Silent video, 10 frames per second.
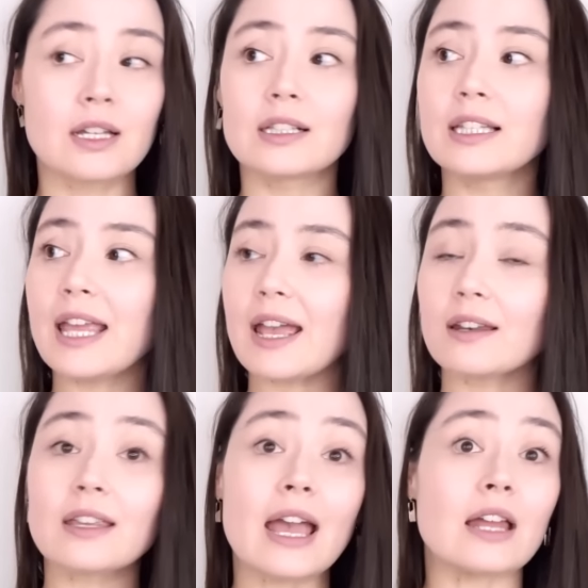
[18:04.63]

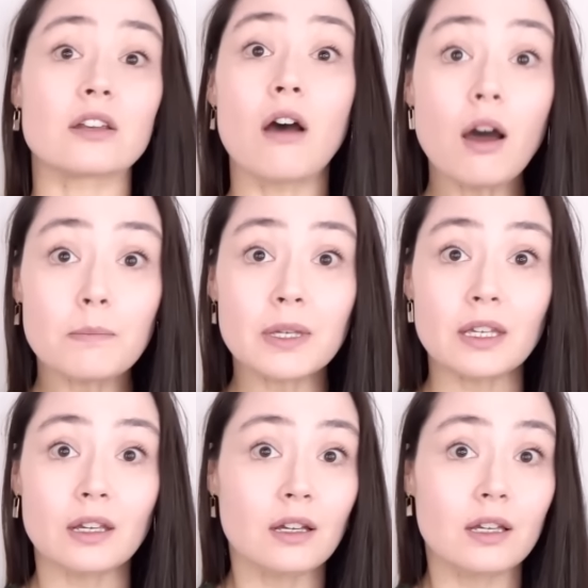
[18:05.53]
Leanne cannot
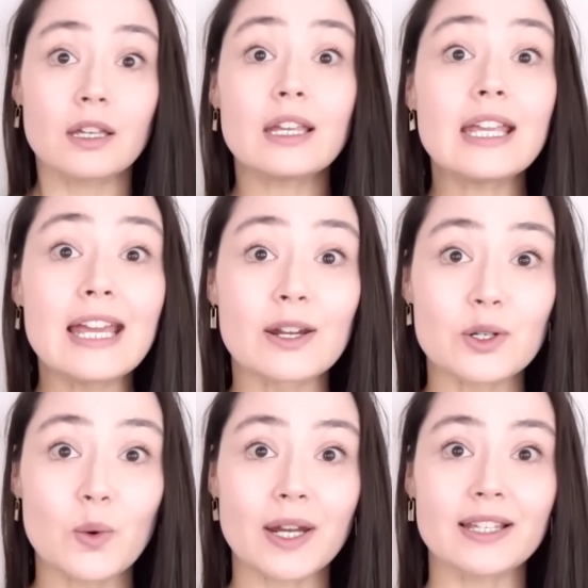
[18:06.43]
be in her
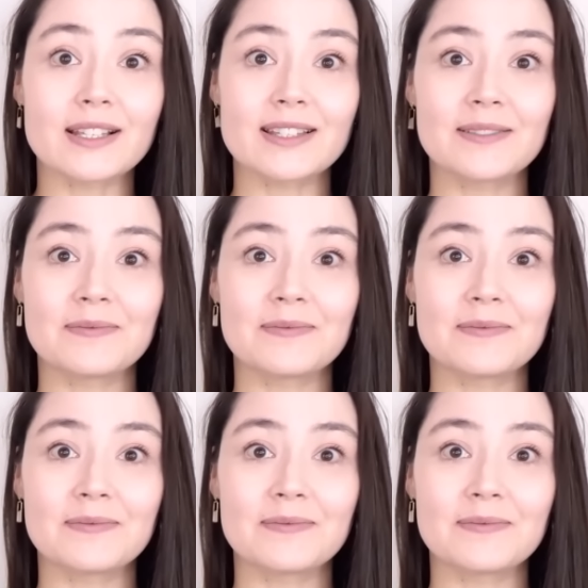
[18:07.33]
20s.